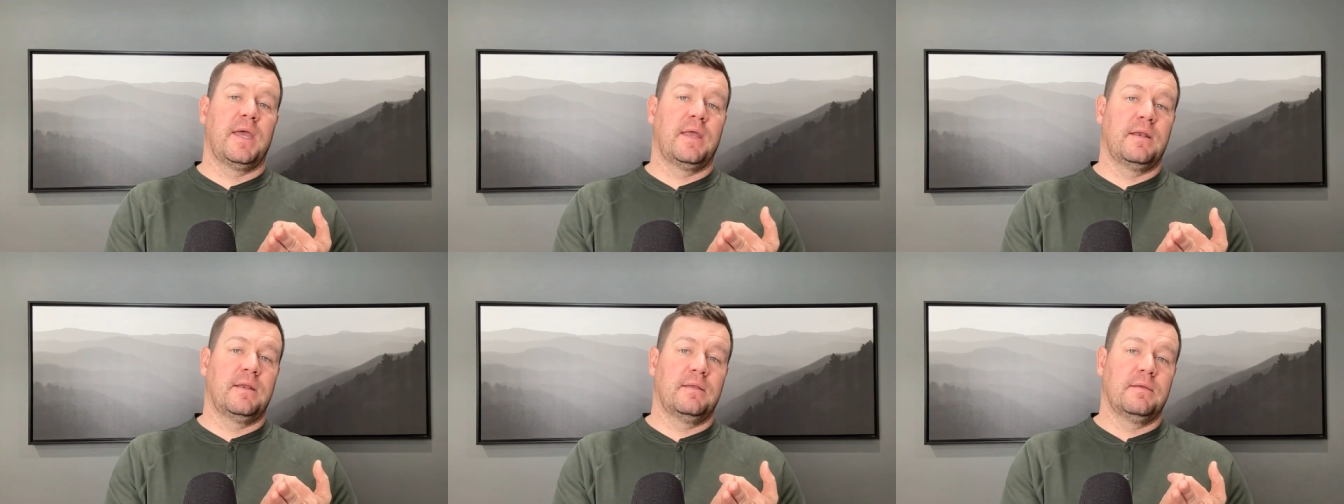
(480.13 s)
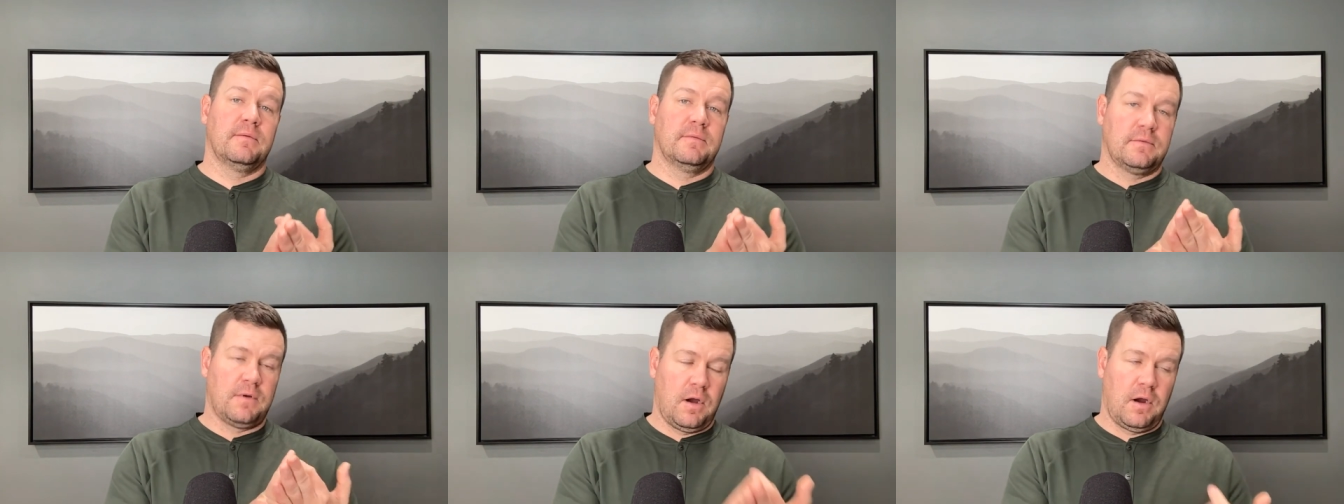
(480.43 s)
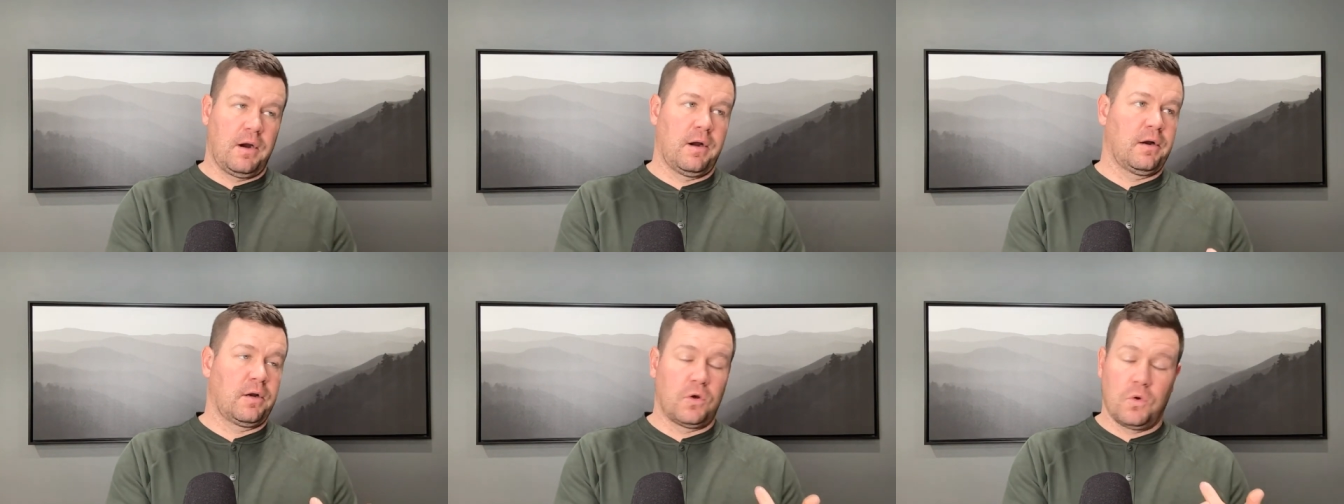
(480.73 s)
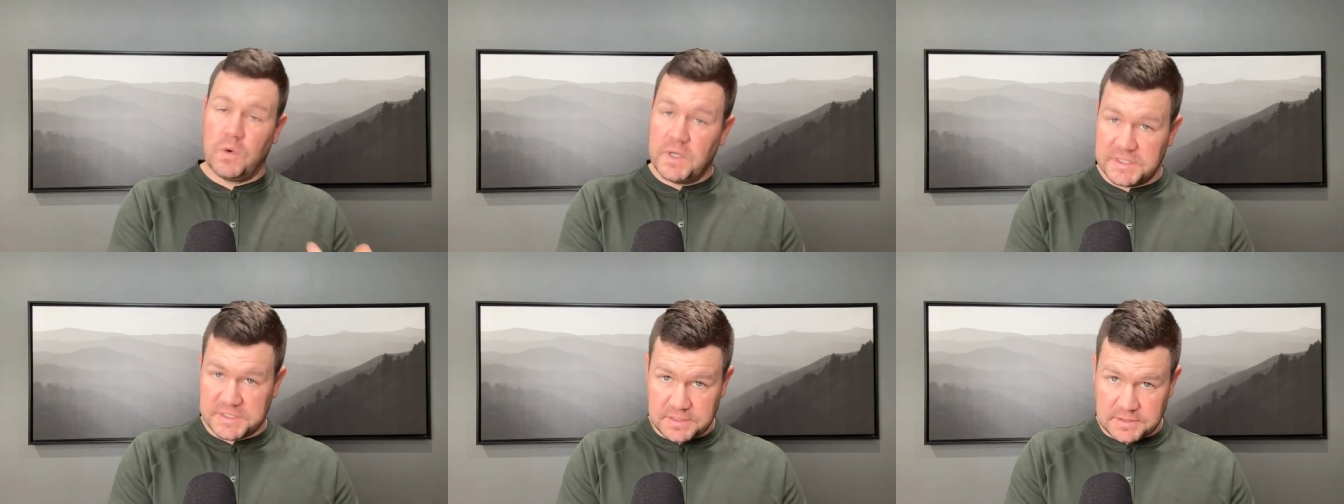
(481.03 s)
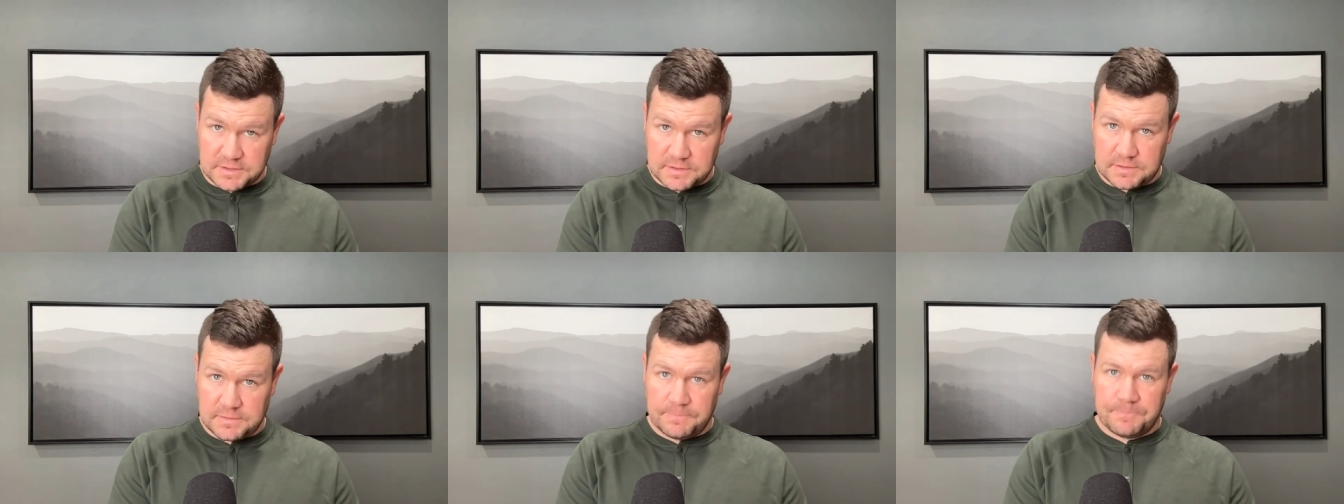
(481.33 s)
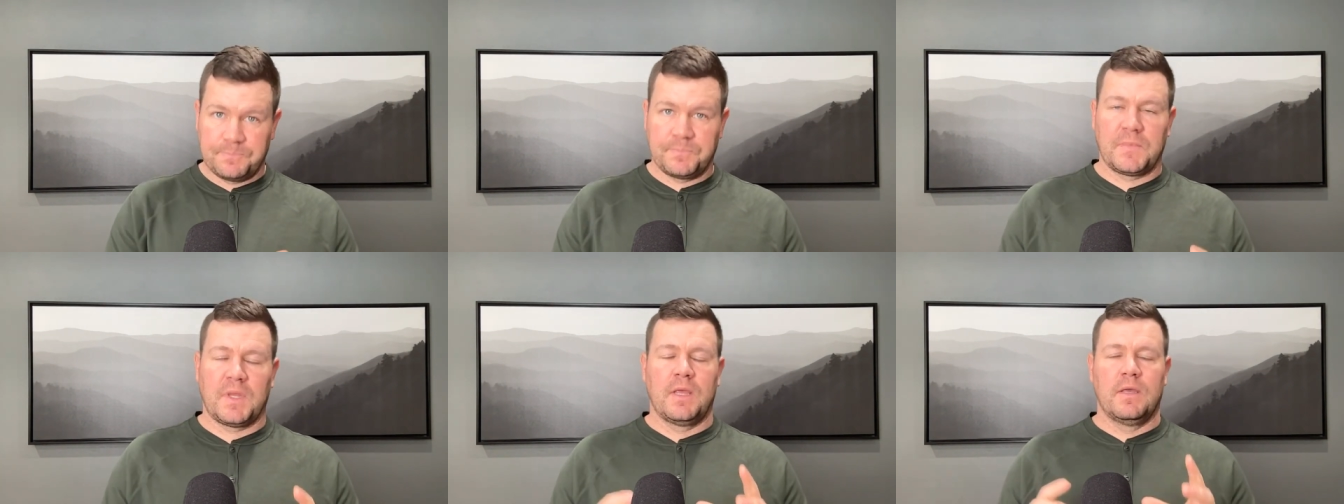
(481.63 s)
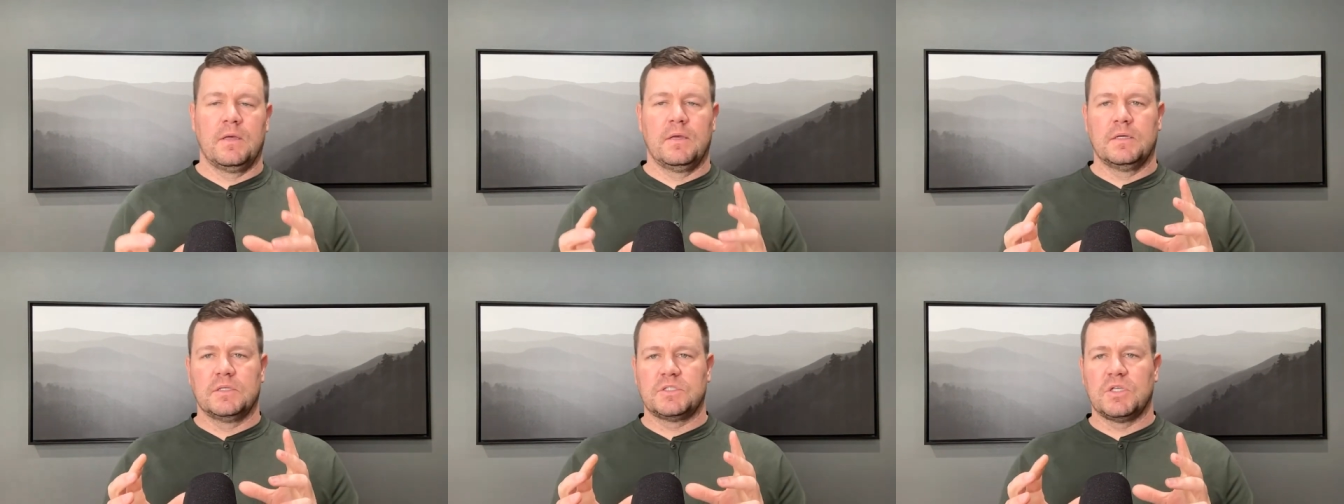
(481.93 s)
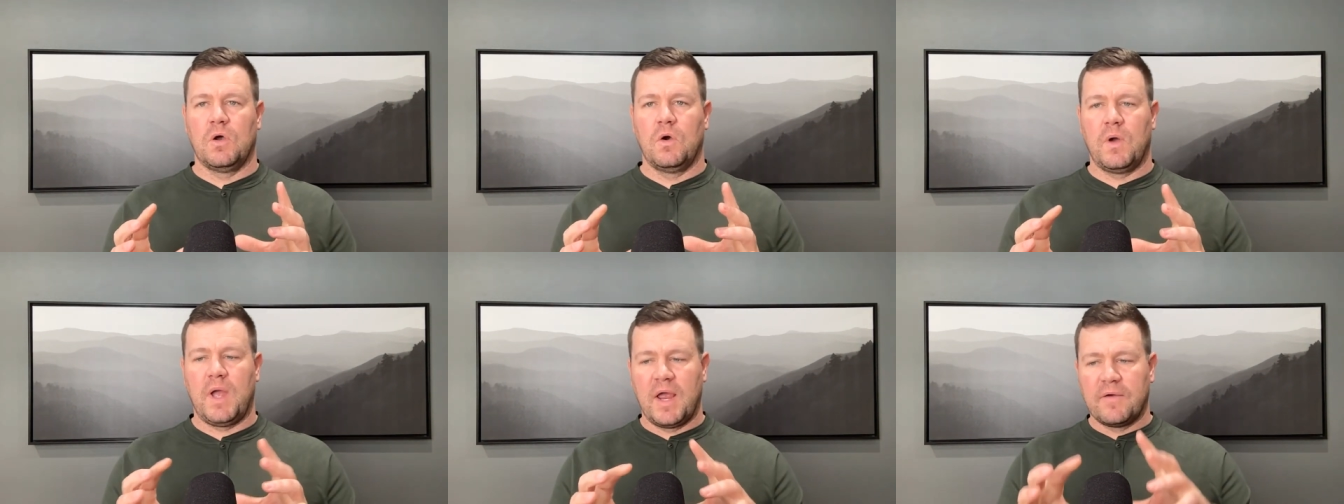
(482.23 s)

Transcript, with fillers: then our quizzes. So,